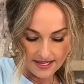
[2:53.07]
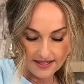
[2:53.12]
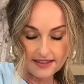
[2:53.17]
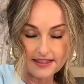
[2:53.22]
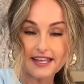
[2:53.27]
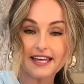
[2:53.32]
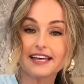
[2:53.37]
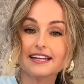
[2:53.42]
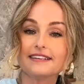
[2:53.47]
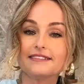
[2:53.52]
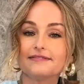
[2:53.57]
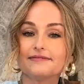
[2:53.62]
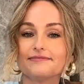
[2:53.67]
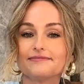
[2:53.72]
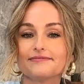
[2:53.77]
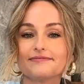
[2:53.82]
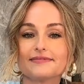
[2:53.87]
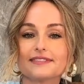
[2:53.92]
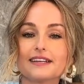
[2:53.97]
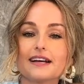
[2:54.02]
and then
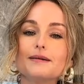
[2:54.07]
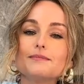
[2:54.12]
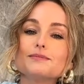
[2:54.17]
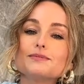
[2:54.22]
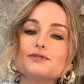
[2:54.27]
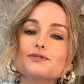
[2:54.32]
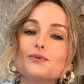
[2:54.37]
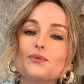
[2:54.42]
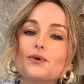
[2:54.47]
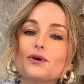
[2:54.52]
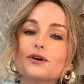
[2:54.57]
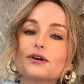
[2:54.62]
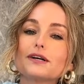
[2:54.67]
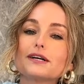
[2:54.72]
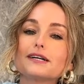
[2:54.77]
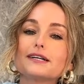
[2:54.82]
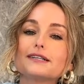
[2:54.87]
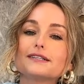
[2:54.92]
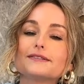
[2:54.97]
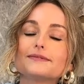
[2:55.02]
comes the
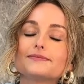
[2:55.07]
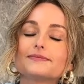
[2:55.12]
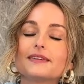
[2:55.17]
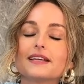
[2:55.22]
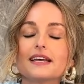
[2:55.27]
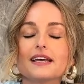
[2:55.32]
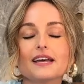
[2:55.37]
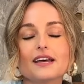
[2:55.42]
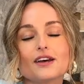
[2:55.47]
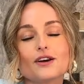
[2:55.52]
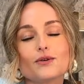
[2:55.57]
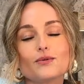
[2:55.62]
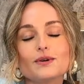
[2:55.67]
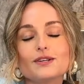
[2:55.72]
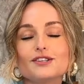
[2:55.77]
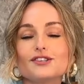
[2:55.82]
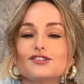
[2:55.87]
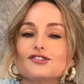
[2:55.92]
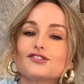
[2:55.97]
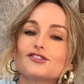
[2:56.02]
work. We
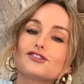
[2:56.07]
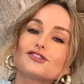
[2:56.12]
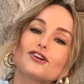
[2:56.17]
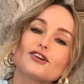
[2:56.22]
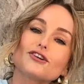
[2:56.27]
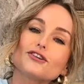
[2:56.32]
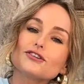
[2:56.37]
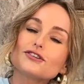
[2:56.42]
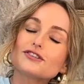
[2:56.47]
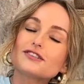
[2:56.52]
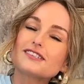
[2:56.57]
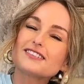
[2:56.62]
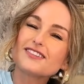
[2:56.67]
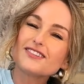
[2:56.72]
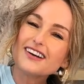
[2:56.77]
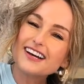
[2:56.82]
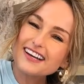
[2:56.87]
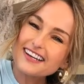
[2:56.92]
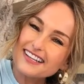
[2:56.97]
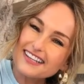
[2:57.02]
just start
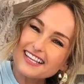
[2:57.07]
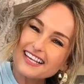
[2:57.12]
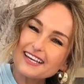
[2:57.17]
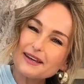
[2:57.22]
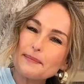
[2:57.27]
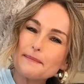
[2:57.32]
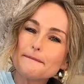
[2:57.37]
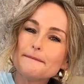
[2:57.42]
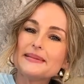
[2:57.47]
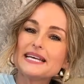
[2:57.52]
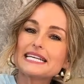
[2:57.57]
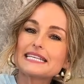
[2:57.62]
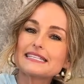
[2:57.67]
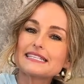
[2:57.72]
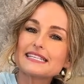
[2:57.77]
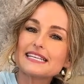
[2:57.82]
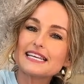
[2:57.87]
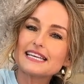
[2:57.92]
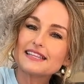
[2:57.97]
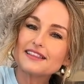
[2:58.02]
kind of like
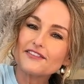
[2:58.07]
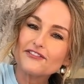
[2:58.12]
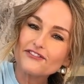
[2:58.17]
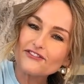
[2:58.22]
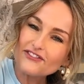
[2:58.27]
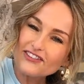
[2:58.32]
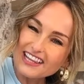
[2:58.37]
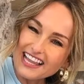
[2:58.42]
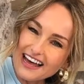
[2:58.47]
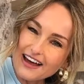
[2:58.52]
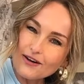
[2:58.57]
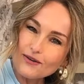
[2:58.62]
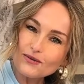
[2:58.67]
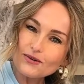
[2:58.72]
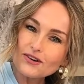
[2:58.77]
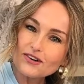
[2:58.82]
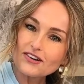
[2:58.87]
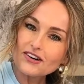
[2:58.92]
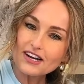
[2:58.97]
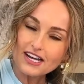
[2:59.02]
mixing the
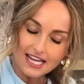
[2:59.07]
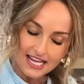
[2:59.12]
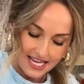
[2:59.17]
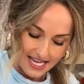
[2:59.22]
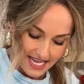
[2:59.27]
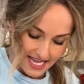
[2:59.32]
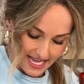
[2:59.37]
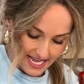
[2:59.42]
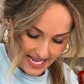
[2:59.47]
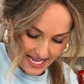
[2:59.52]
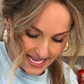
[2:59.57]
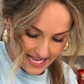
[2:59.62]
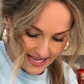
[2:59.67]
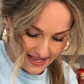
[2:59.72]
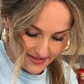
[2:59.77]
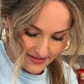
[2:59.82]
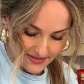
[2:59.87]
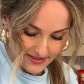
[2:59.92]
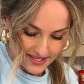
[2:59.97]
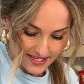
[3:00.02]
flour
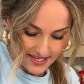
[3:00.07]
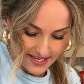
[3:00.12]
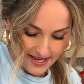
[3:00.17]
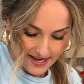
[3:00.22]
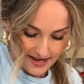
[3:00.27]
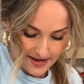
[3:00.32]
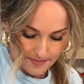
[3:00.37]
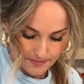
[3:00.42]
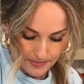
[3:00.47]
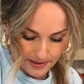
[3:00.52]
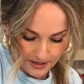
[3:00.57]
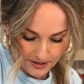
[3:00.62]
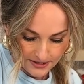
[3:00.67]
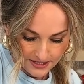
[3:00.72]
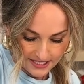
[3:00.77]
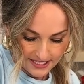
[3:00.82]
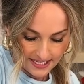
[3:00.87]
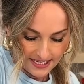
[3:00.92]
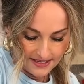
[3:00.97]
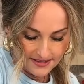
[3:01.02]
and the butter
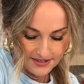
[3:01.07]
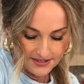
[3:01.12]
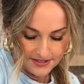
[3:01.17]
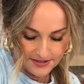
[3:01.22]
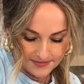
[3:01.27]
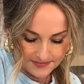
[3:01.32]
together.